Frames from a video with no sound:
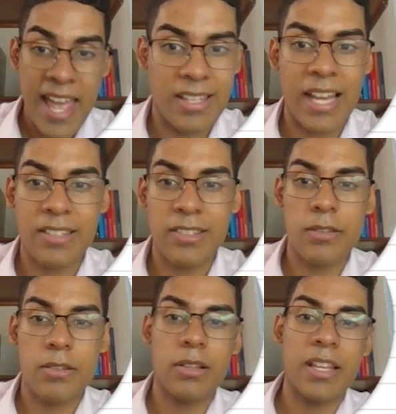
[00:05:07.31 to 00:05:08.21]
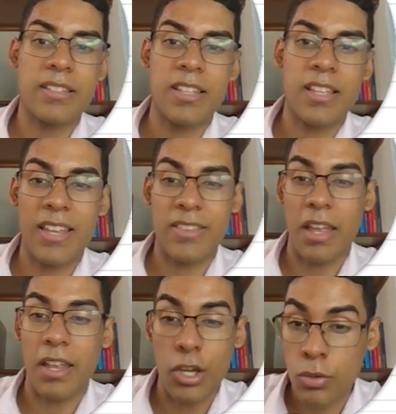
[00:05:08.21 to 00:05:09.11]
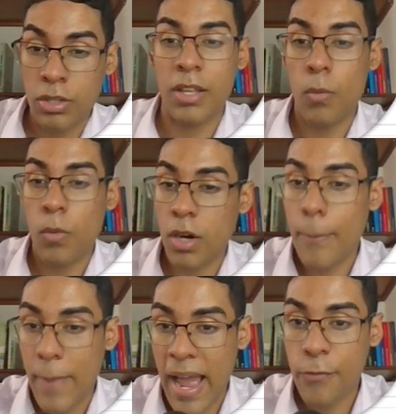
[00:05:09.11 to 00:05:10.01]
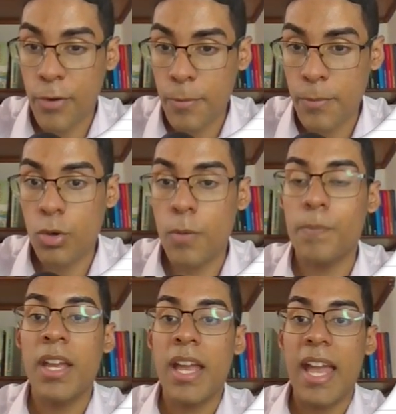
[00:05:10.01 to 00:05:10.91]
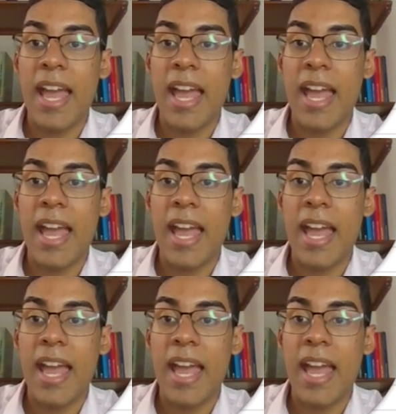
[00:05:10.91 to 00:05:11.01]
They selected your listing and they knew that they were gonna buy from you,